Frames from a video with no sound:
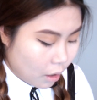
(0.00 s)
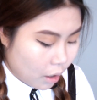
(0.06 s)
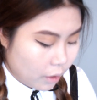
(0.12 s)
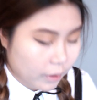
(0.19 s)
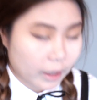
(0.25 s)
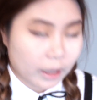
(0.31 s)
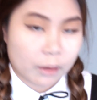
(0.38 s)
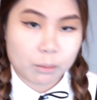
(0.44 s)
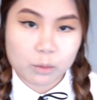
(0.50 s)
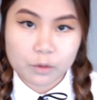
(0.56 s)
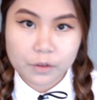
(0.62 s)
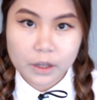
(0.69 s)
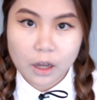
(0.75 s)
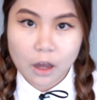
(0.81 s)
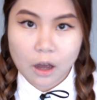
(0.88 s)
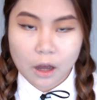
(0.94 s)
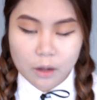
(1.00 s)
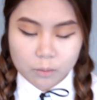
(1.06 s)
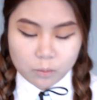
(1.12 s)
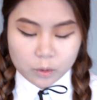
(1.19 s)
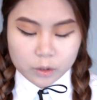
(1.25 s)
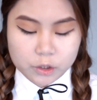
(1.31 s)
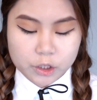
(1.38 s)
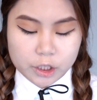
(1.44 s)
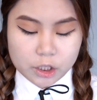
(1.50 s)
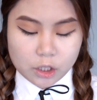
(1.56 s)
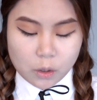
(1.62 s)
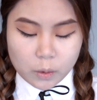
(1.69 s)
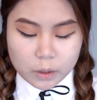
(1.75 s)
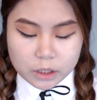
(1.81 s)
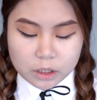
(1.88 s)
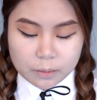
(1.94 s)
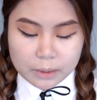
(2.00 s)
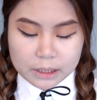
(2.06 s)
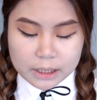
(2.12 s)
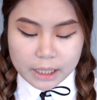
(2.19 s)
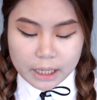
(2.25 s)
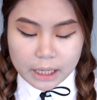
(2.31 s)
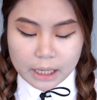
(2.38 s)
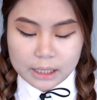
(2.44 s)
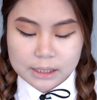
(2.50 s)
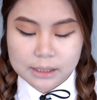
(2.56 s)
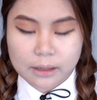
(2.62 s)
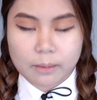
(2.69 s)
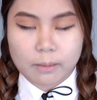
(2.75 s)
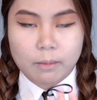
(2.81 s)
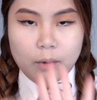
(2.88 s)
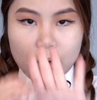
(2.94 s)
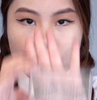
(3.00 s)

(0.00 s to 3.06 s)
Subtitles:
Okay, moving on, we're just going to be taking some